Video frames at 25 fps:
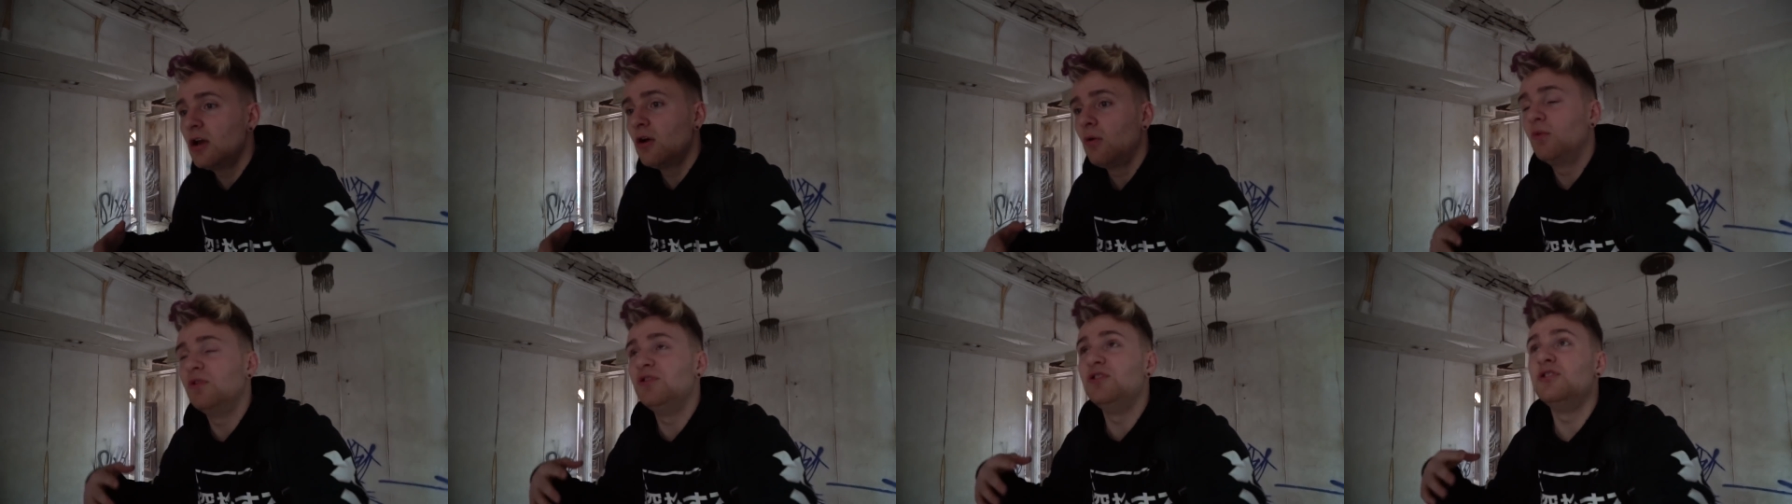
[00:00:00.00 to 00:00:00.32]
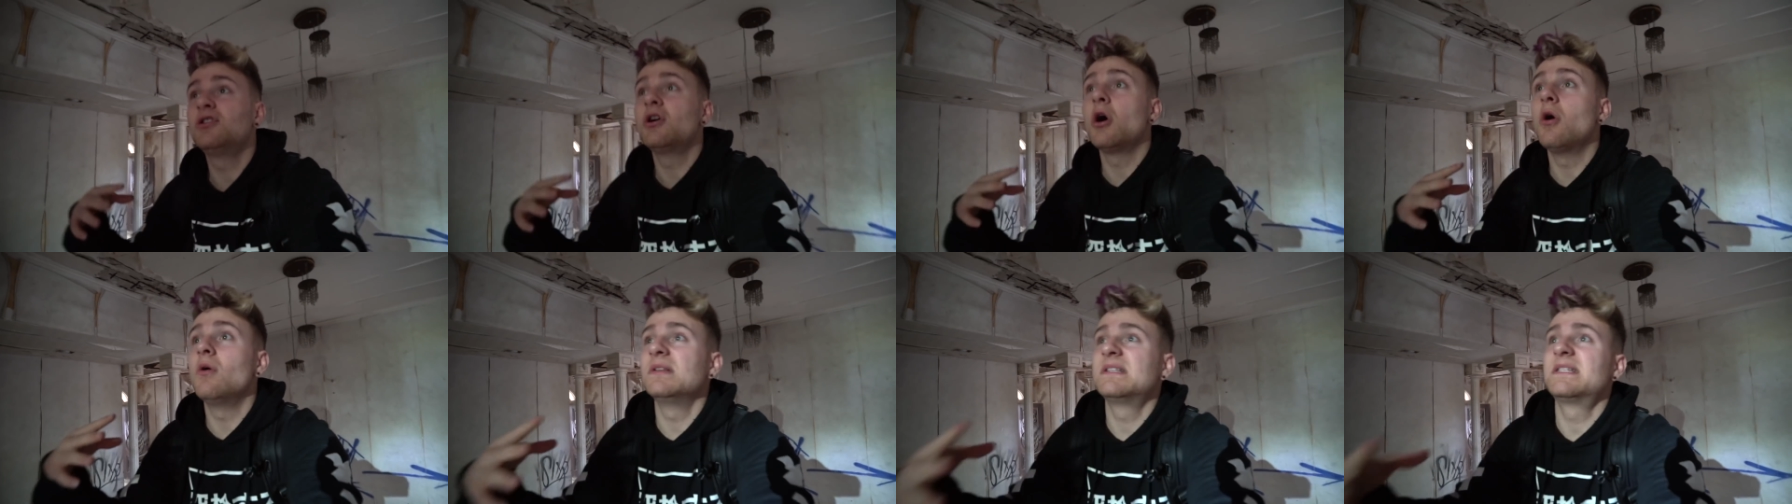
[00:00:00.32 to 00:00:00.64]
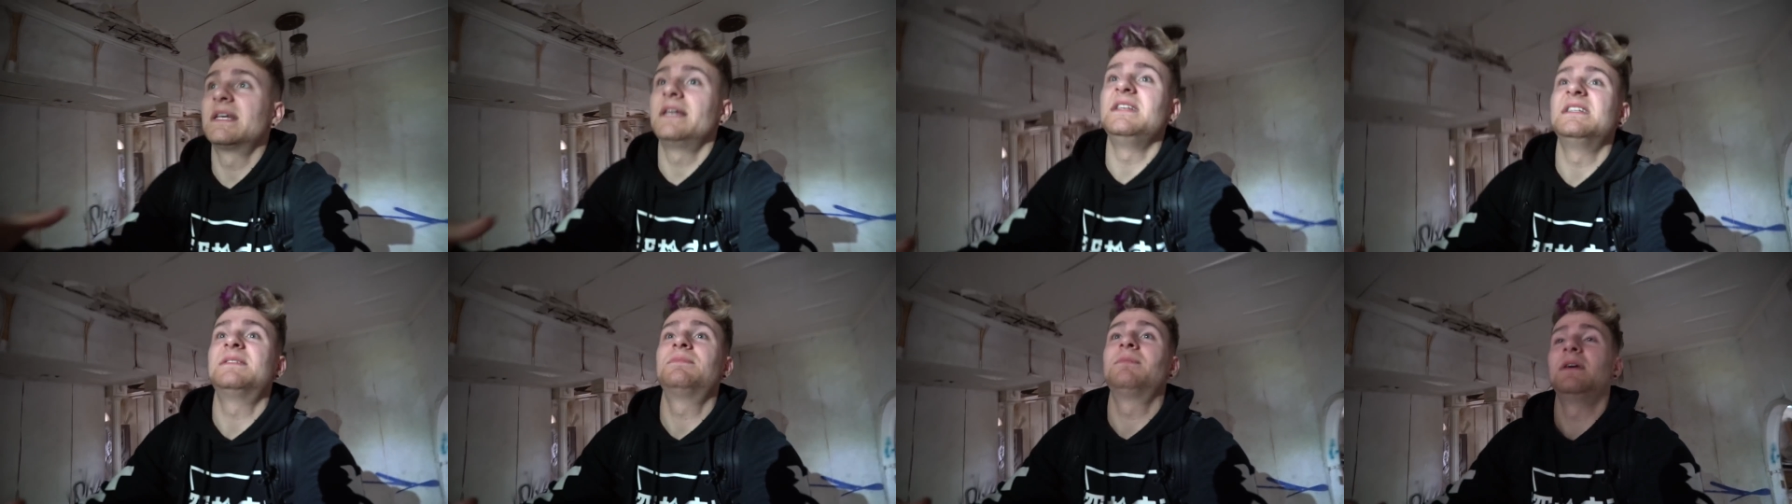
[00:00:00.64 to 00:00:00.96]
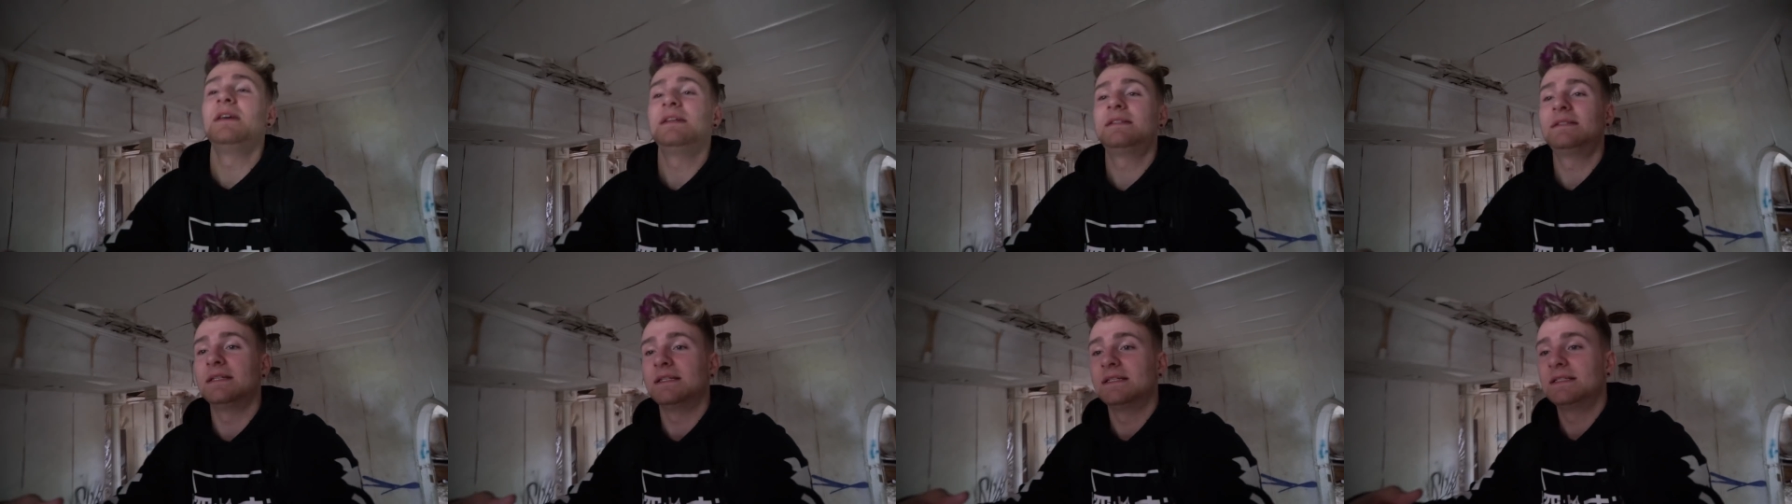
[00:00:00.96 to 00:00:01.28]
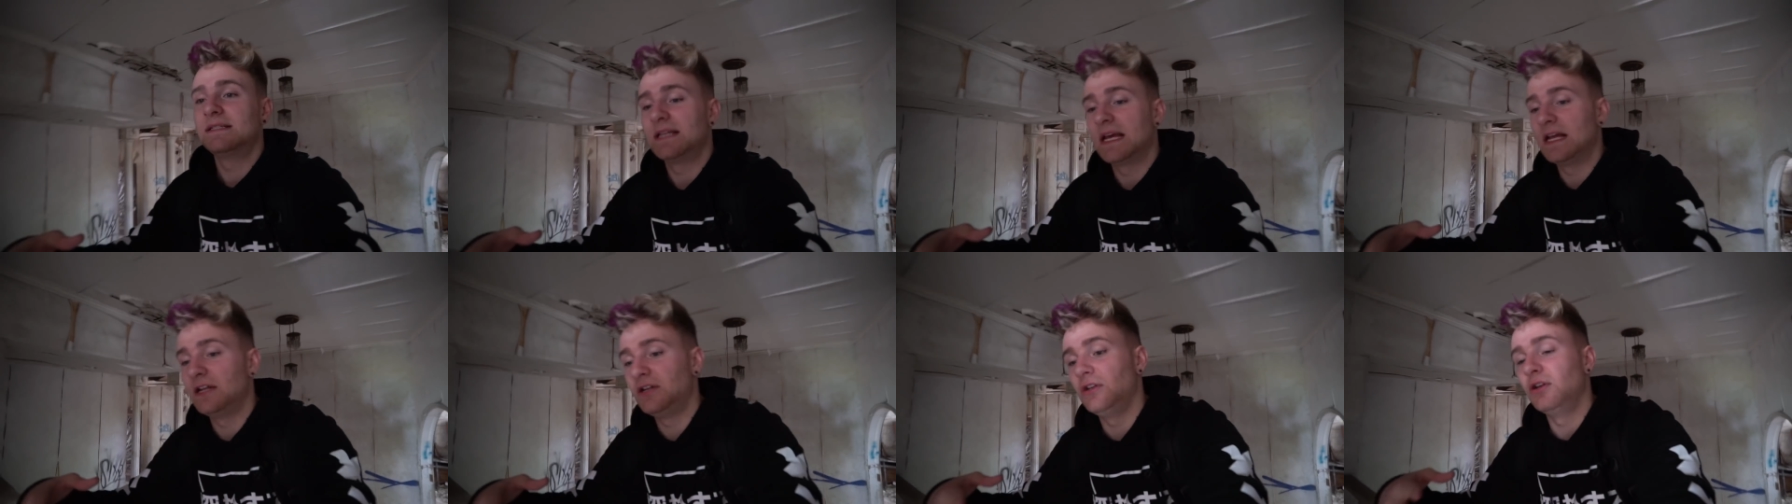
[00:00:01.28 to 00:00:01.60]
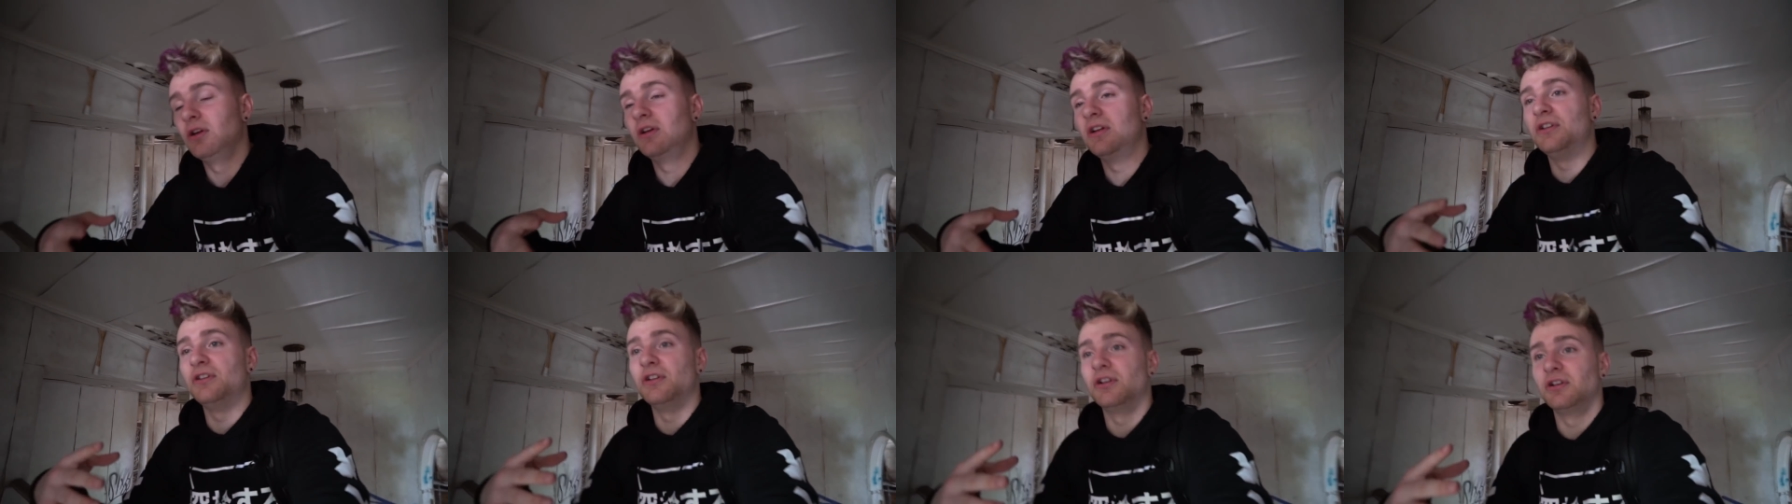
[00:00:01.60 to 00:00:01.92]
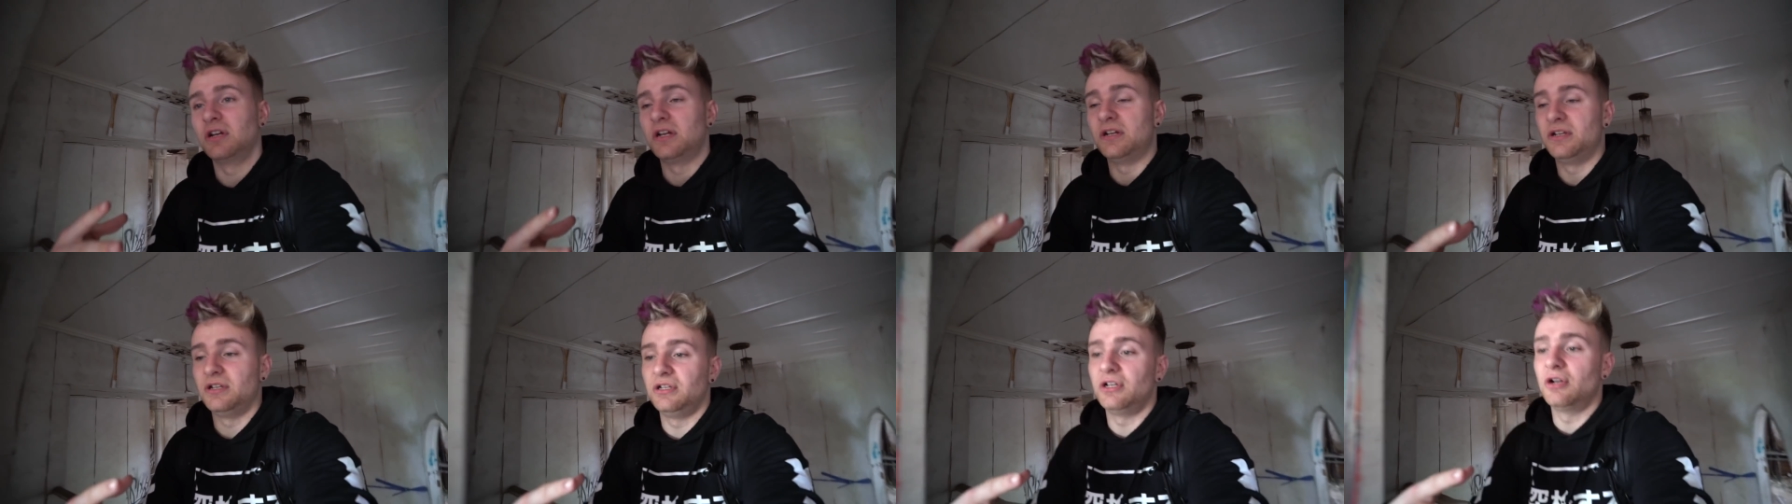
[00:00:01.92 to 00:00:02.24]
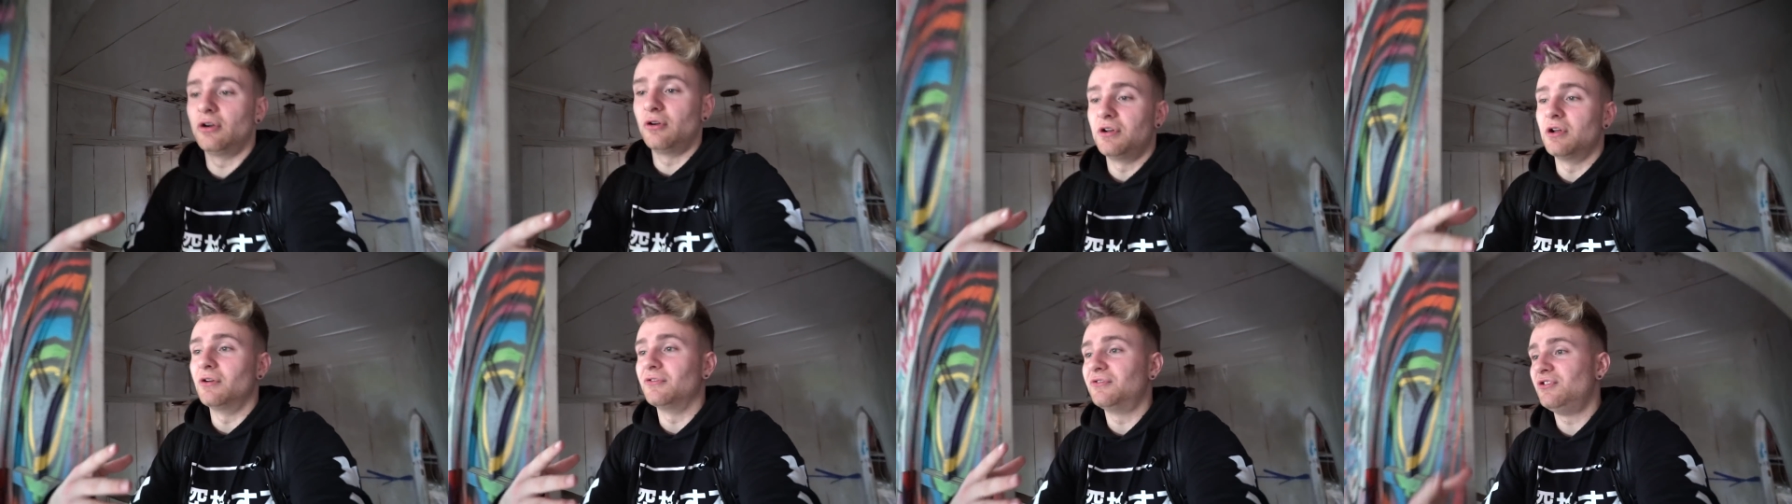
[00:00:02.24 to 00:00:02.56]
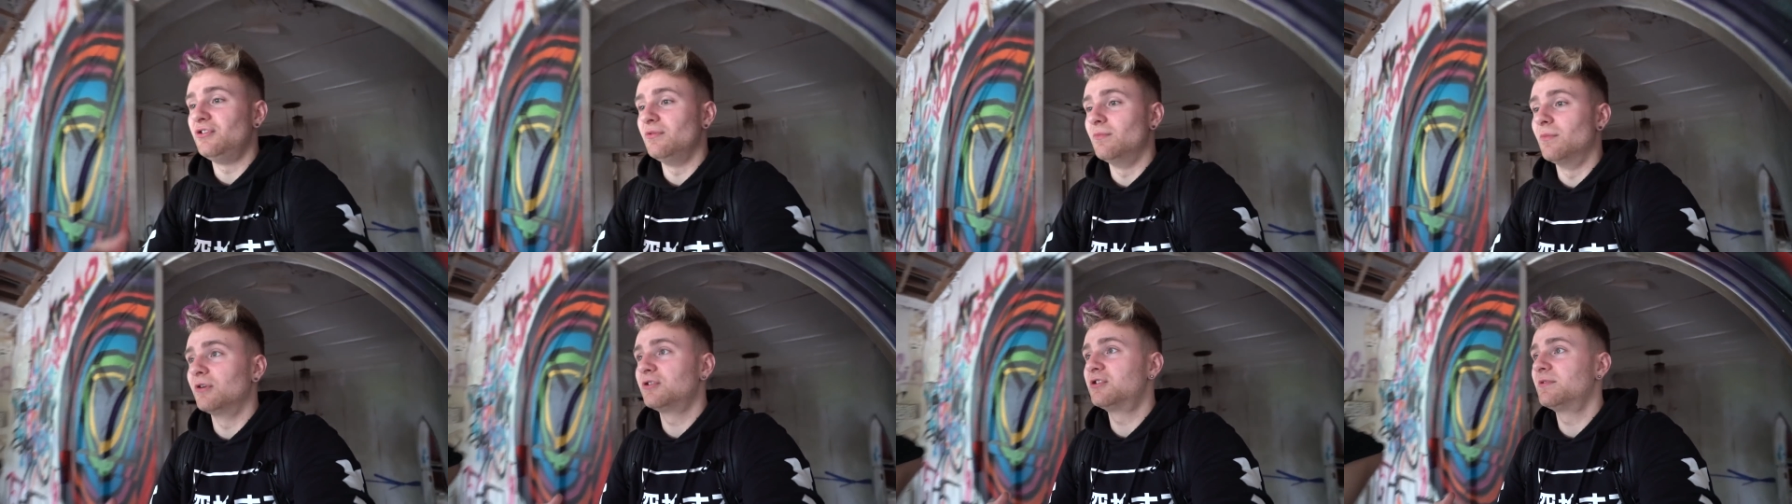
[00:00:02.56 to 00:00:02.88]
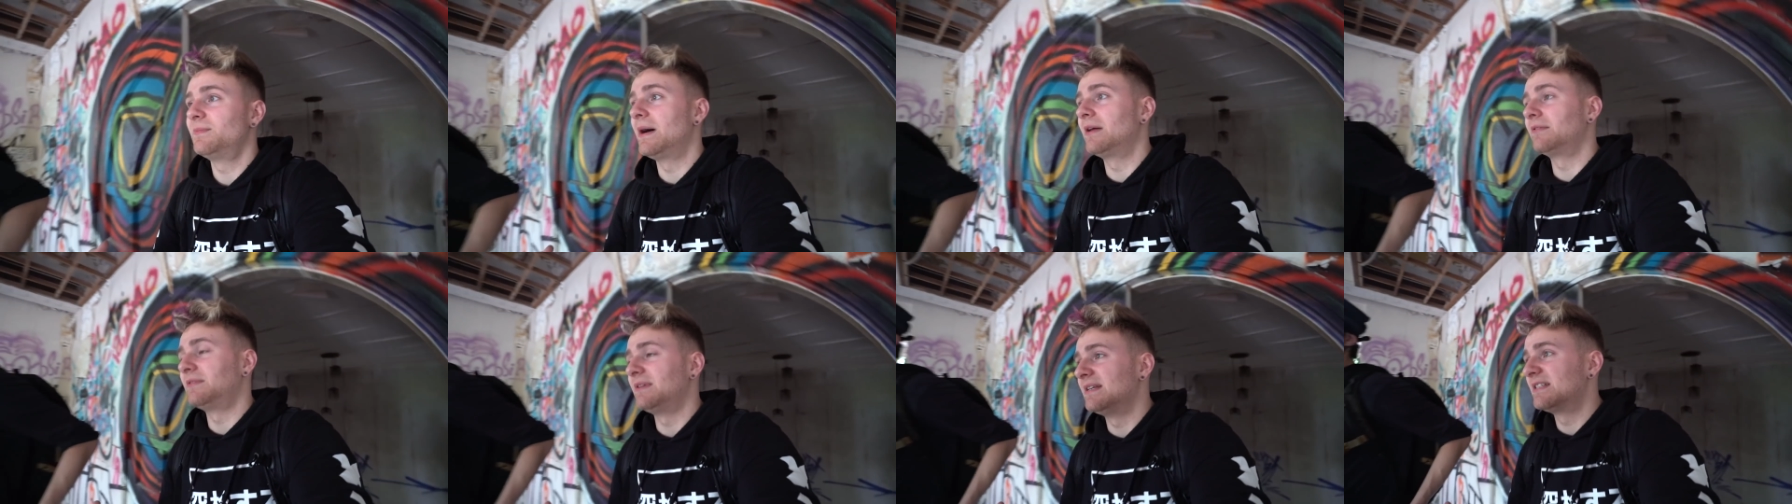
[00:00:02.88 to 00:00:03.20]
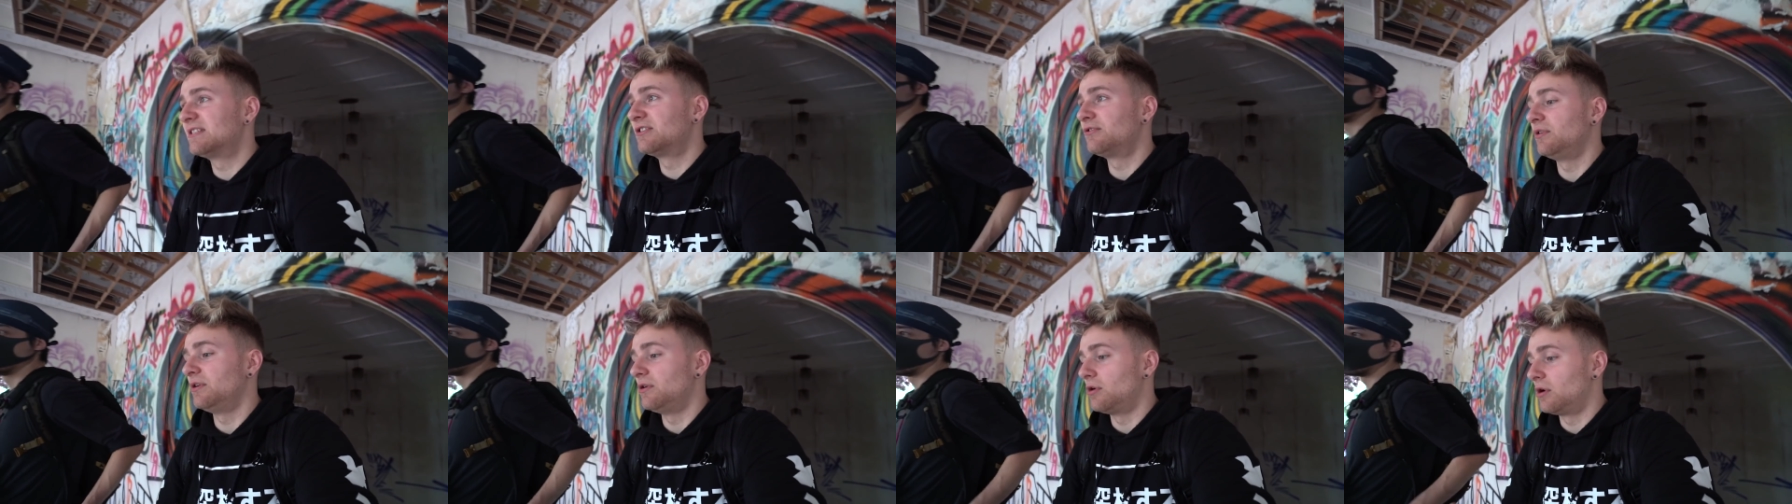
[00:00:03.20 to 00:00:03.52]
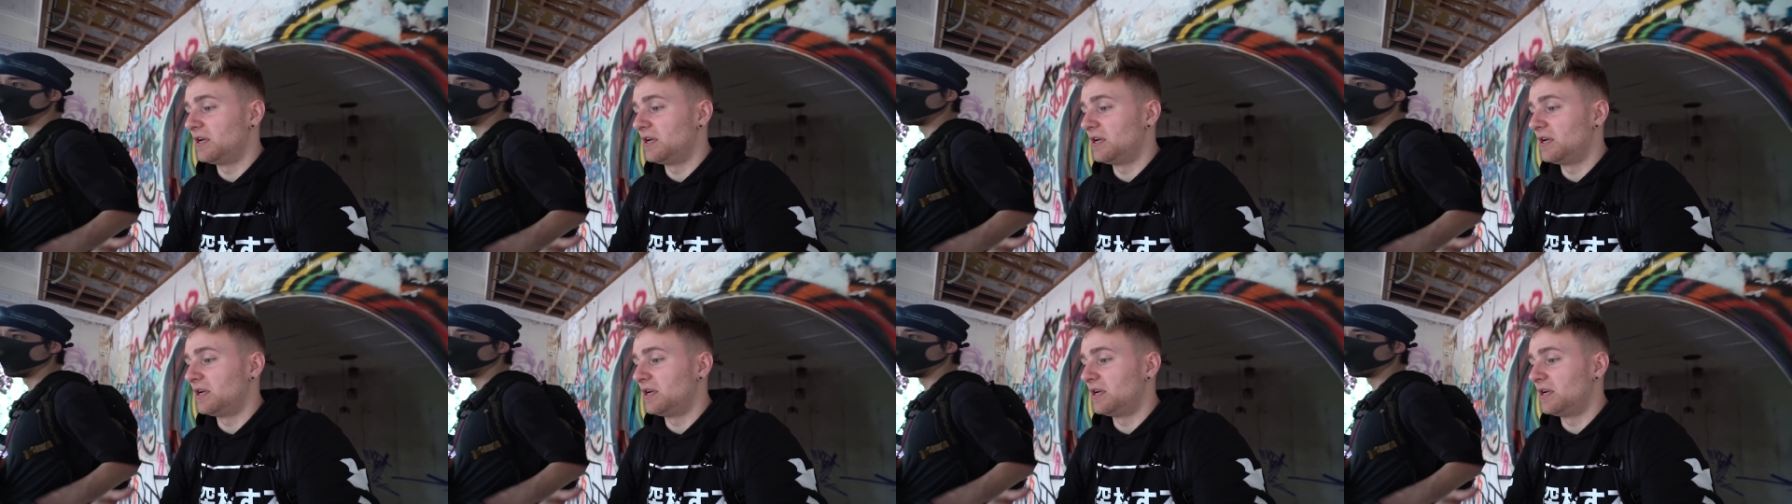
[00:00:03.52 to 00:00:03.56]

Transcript: when you go inside these places and you don't know too much about the history,